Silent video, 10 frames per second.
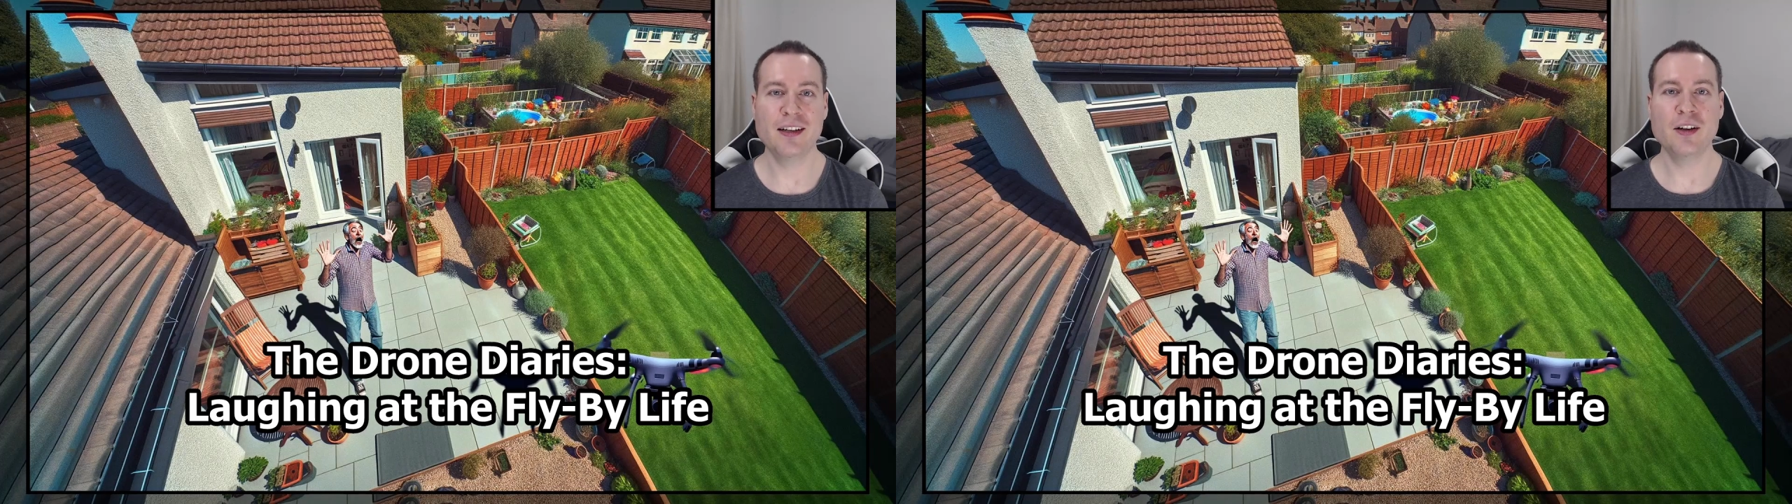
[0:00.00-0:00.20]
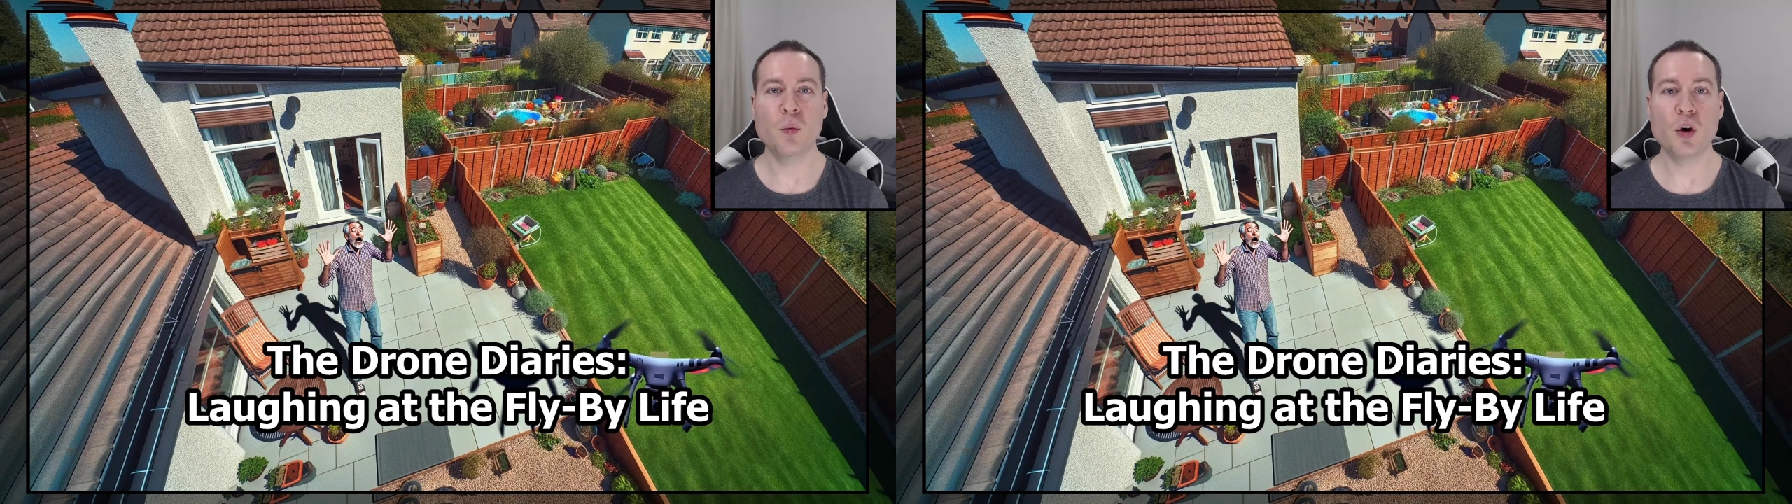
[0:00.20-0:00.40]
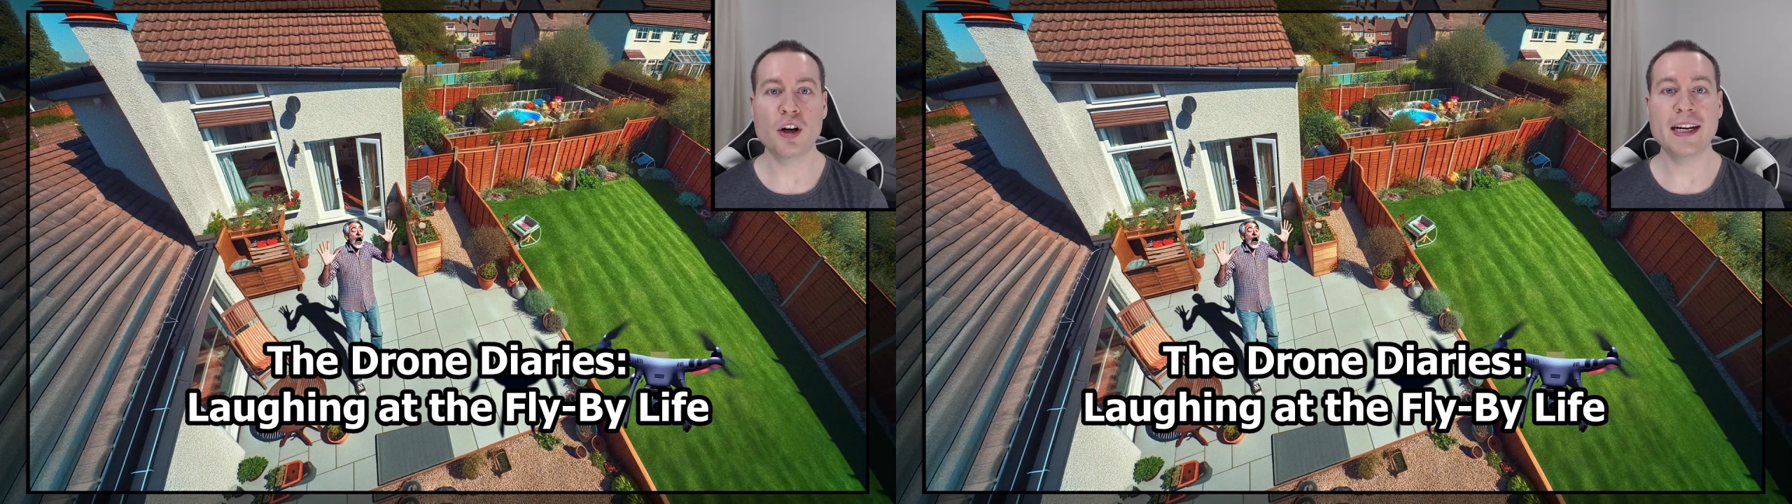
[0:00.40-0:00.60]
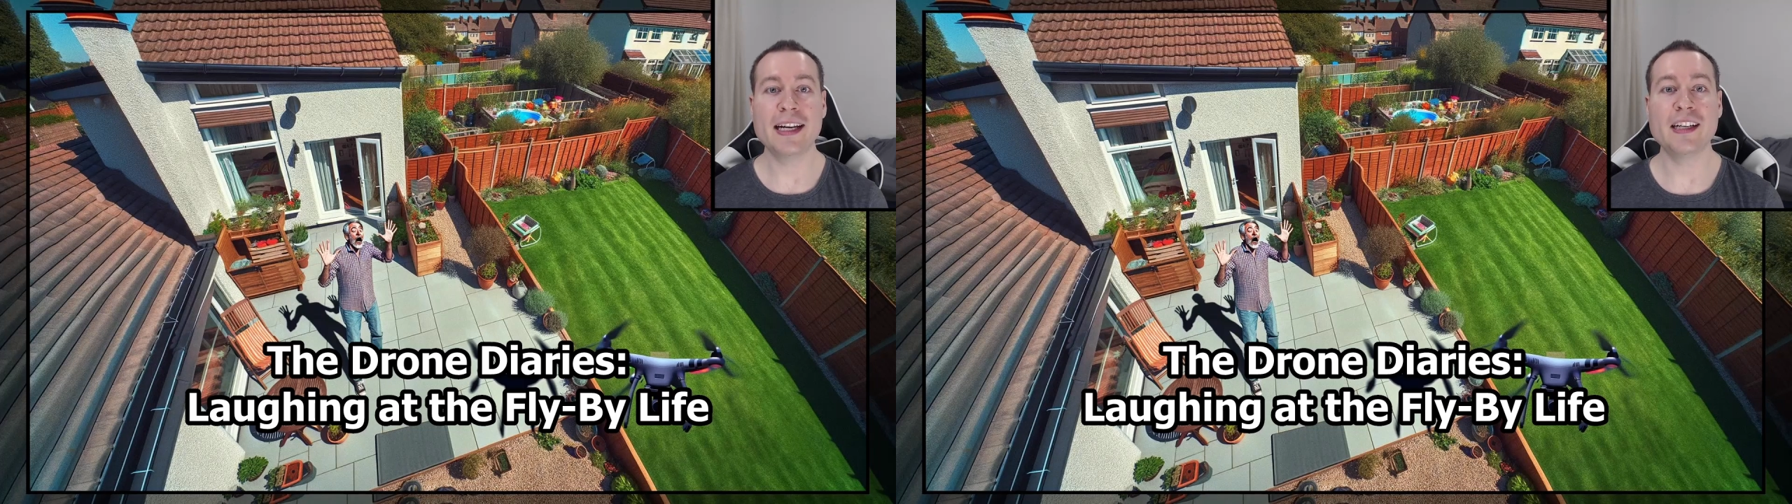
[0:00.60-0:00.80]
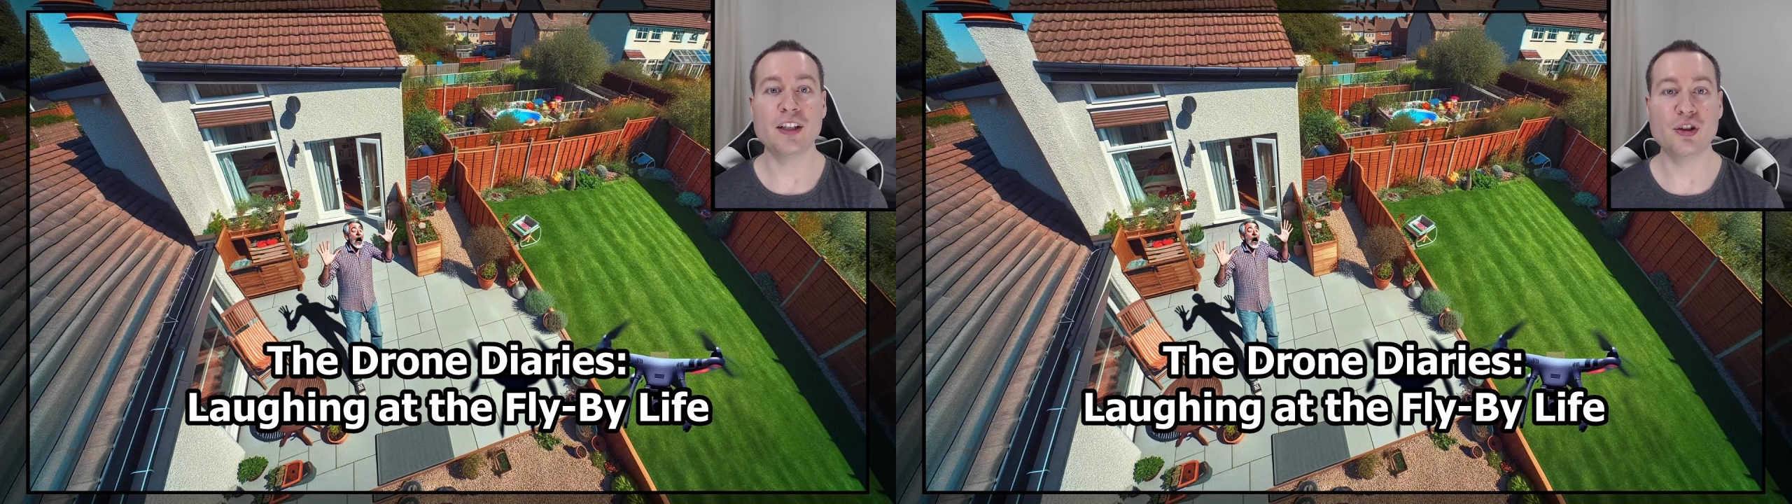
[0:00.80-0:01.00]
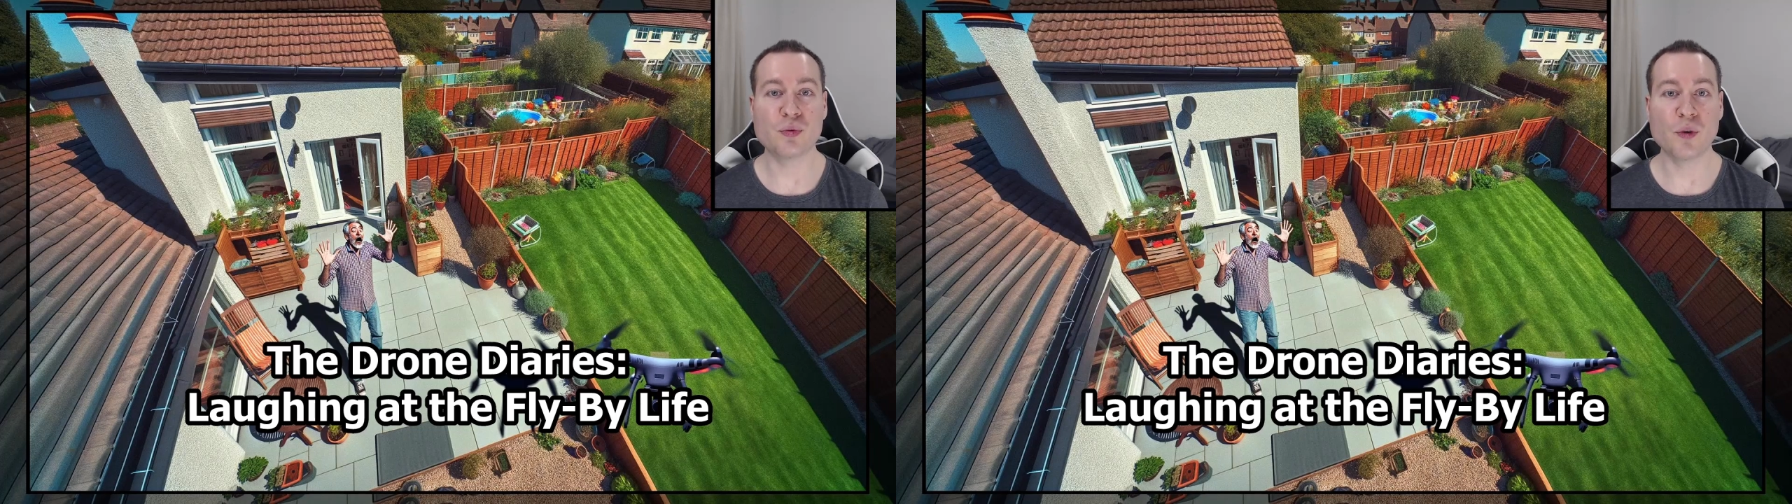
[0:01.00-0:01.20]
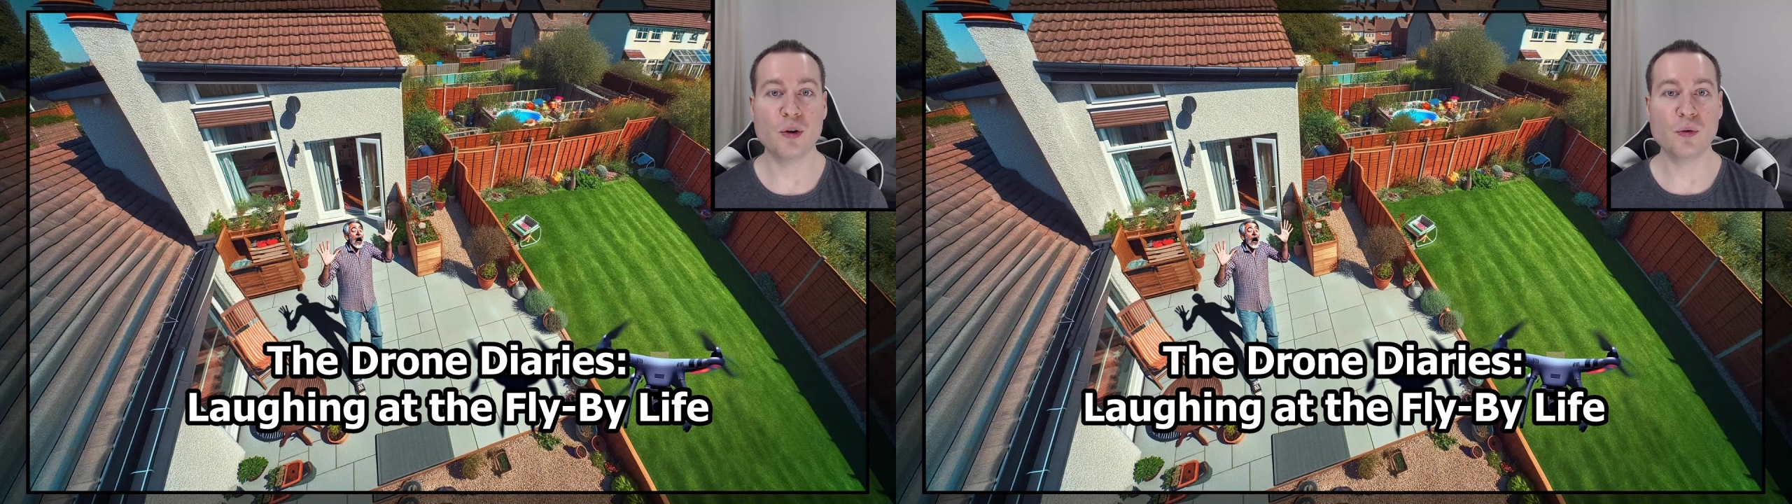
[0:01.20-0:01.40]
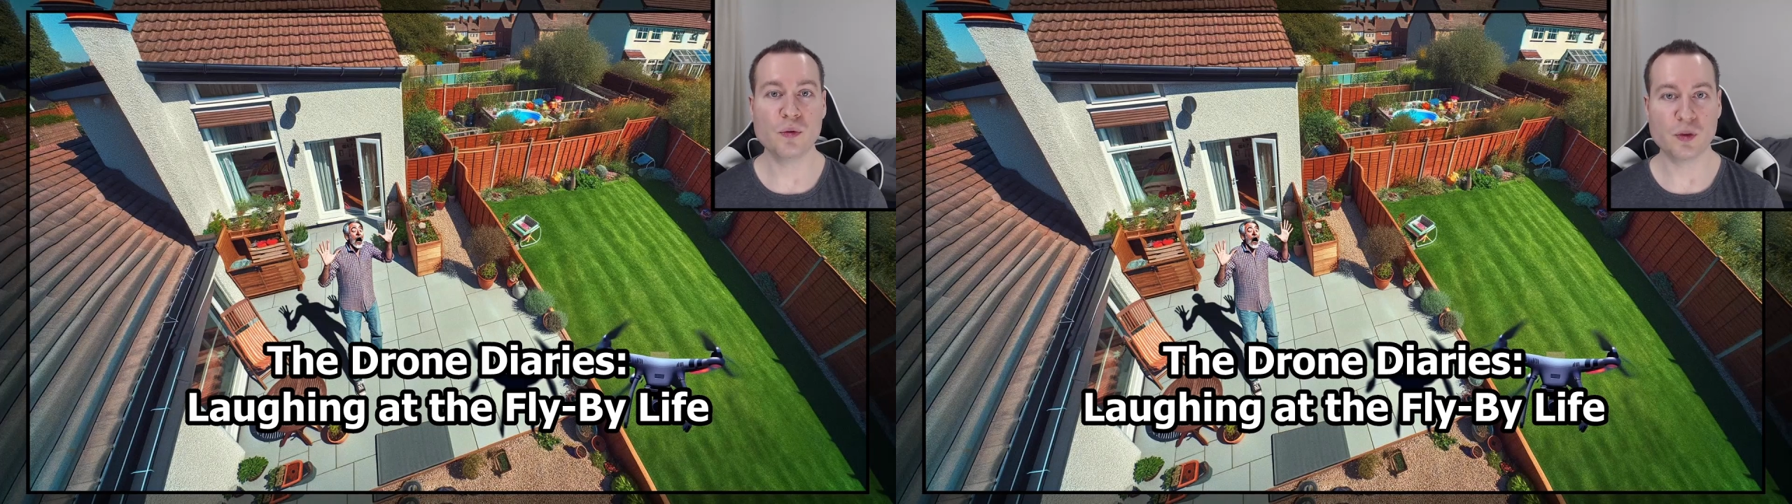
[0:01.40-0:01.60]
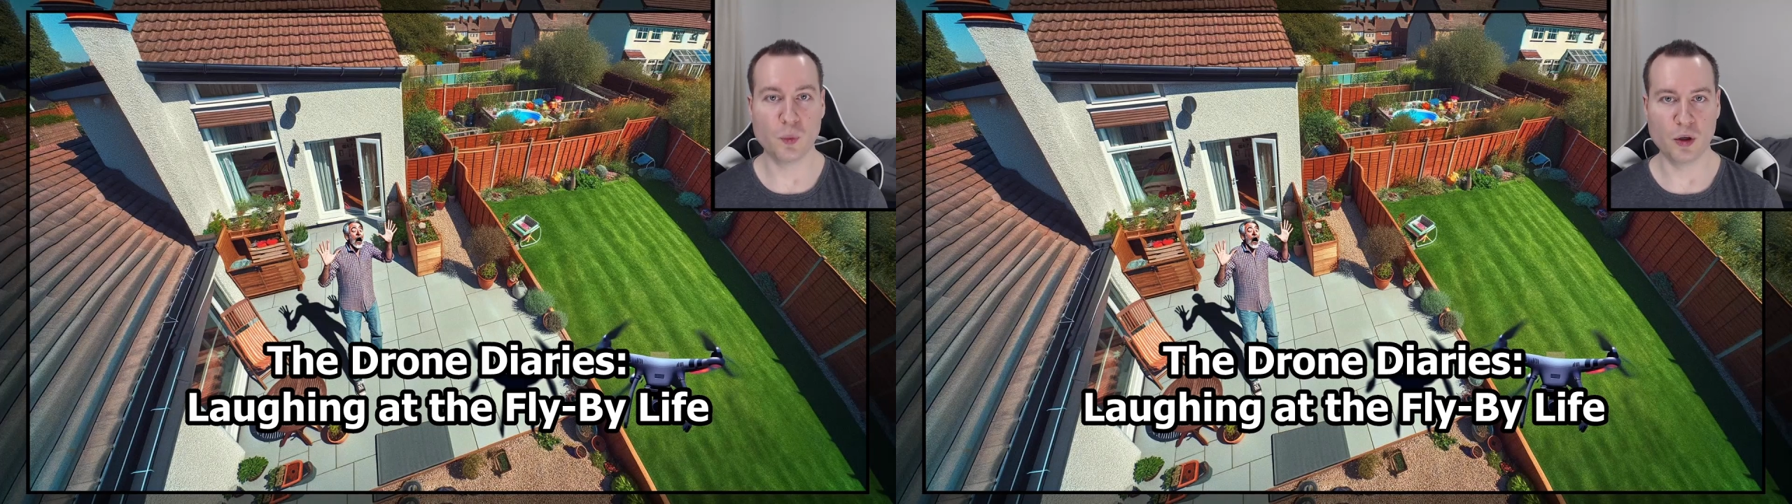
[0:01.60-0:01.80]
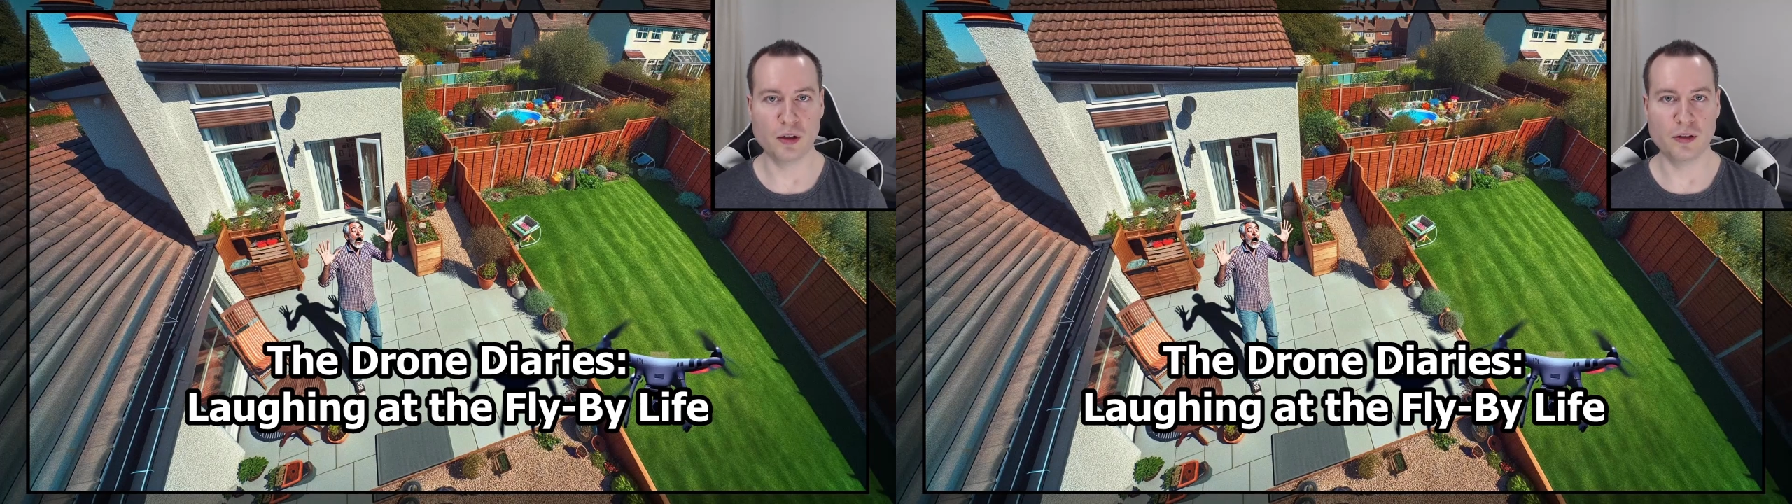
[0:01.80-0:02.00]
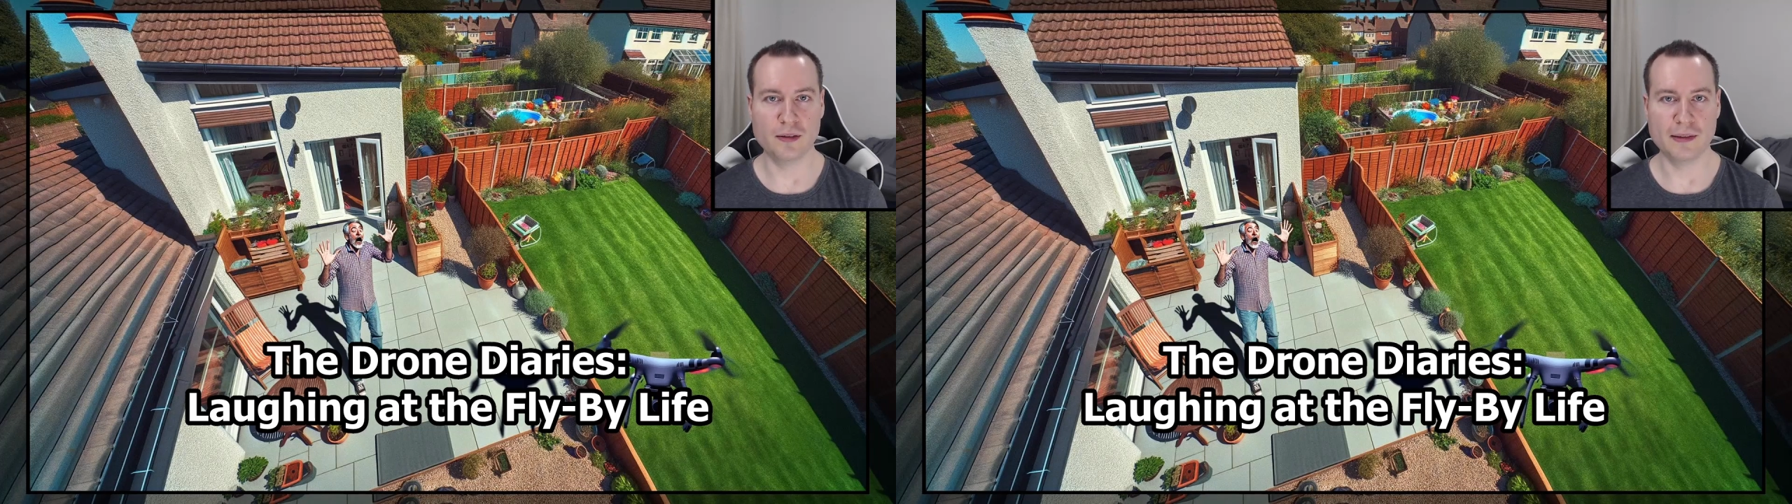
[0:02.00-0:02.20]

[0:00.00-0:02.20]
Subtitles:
we're in a drone's world,